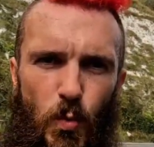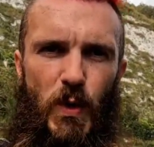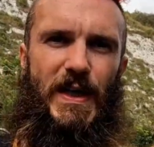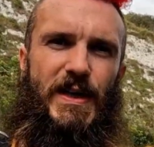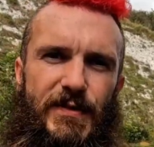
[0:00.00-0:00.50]

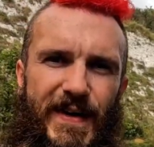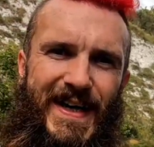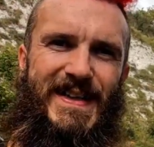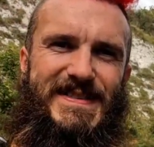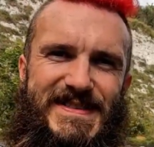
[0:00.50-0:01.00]
with
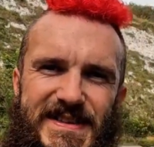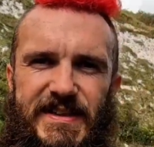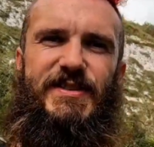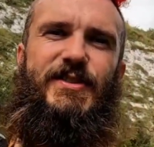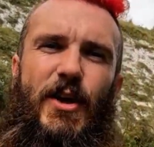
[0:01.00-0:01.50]

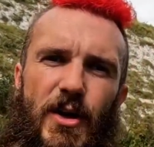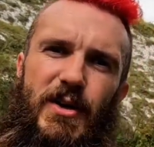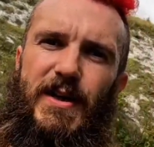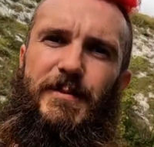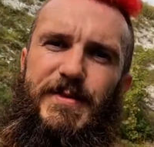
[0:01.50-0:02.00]
6
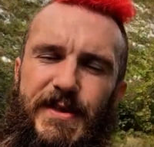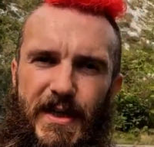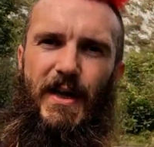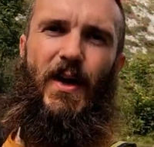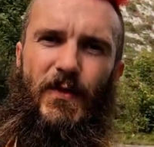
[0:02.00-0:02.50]
times
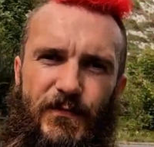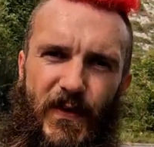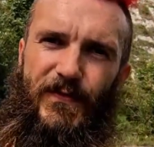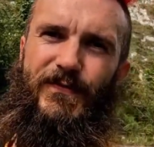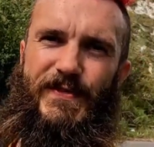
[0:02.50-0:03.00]

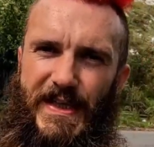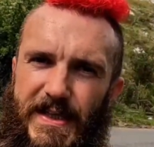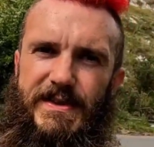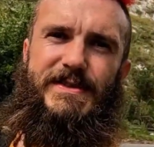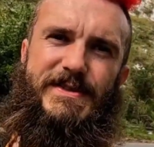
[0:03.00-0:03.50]

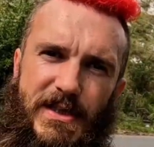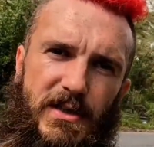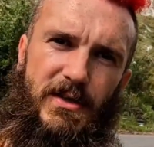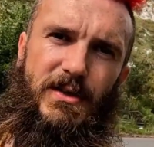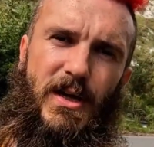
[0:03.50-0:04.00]

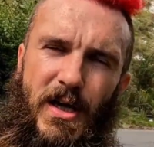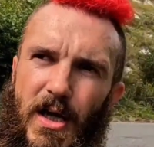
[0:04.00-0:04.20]
15-second